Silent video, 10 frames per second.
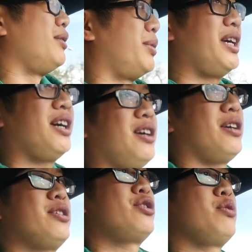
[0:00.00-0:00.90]
But yeah,
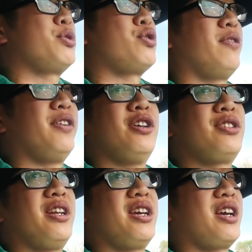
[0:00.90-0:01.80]
super short video
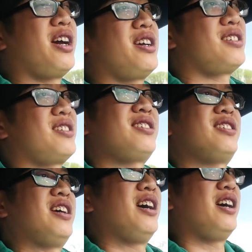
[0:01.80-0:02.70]
today, guys.
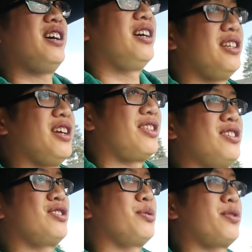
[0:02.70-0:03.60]

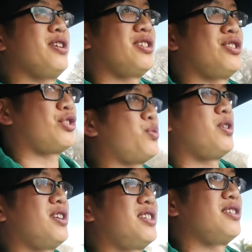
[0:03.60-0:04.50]
Nothing super crazy. Just
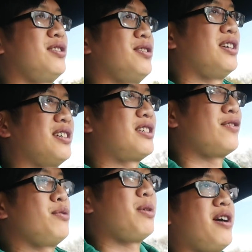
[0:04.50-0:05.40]
wanted to
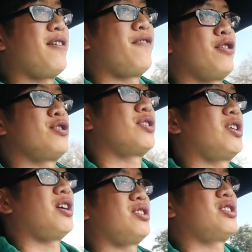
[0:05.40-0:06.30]
give you my first
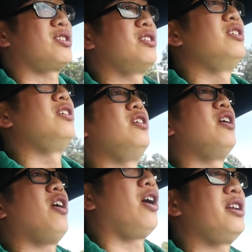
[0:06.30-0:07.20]
thoughts
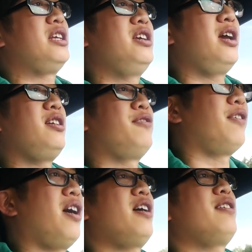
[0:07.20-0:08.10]
on
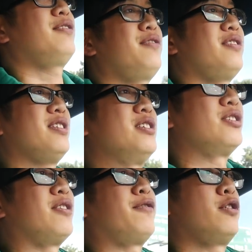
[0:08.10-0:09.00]
E85. This
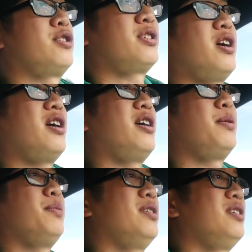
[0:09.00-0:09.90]
is the first time